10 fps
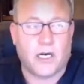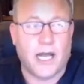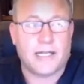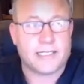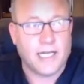and
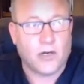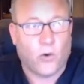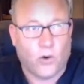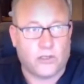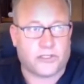it's not
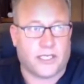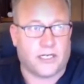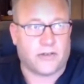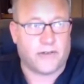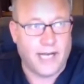all
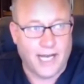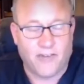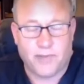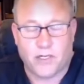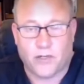soccer. There have
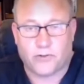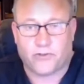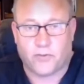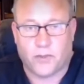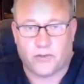been others
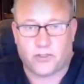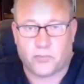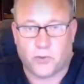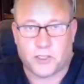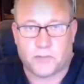from other
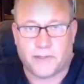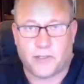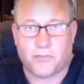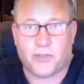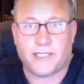sports, but they're
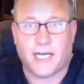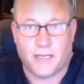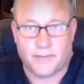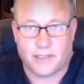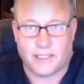
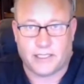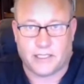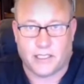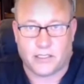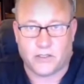predominantly
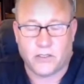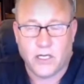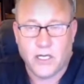soccer.